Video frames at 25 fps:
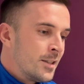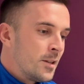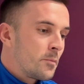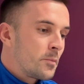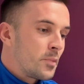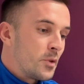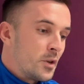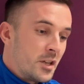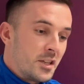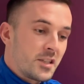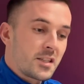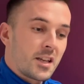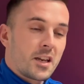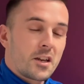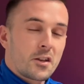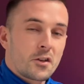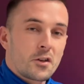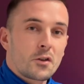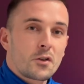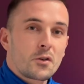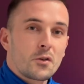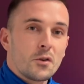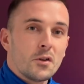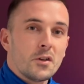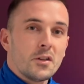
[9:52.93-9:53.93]
Bruni's had a
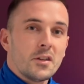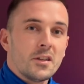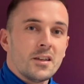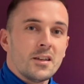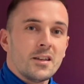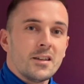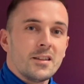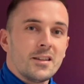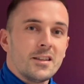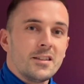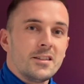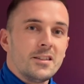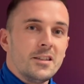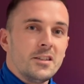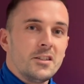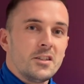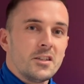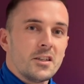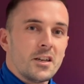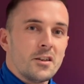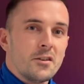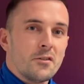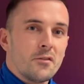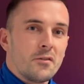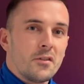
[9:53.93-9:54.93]
good go at the
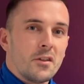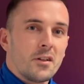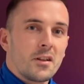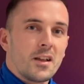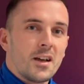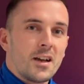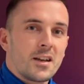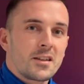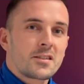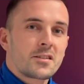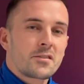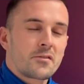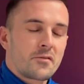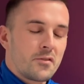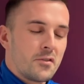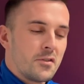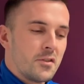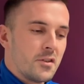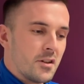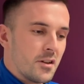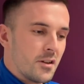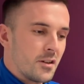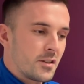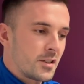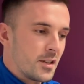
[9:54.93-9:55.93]
DJing over the last few
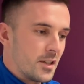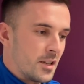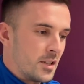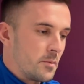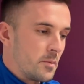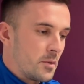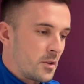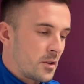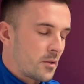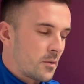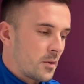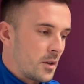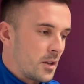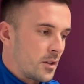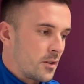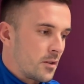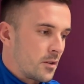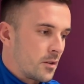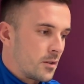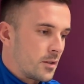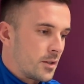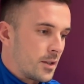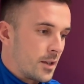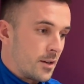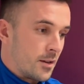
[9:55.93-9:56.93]
years, and he's been quite
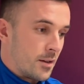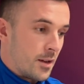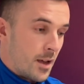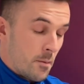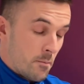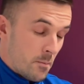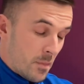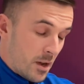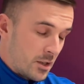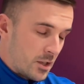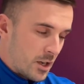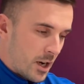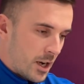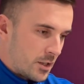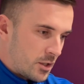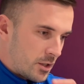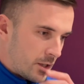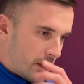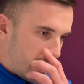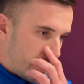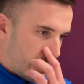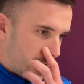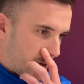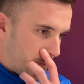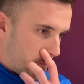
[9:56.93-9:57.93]
good. And Midge actually
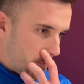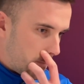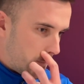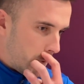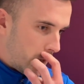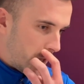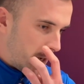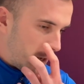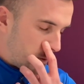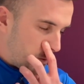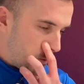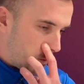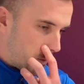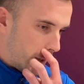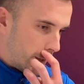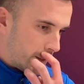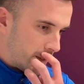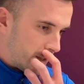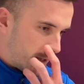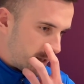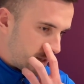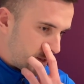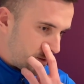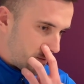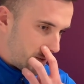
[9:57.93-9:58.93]
had a go
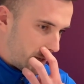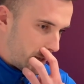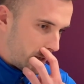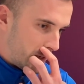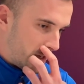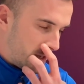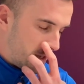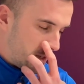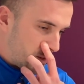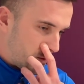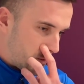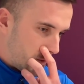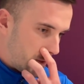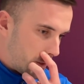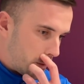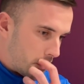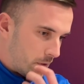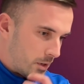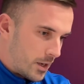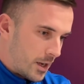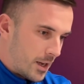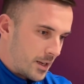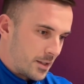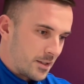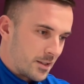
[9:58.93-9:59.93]
at it as well, and he's quite
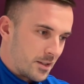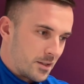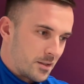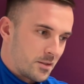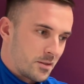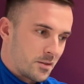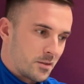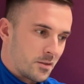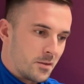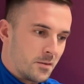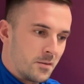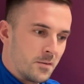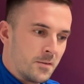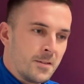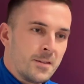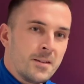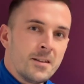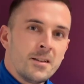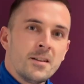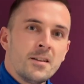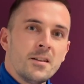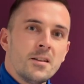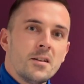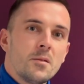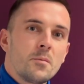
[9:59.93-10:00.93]
good at it. So,
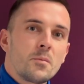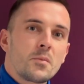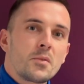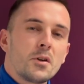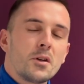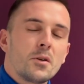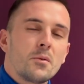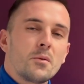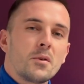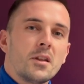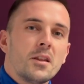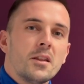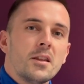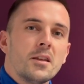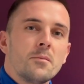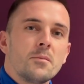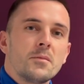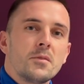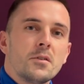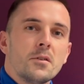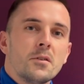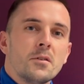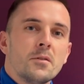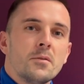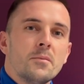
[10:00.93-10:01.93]
Probably one of them
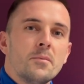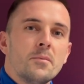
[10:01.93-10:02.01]
too.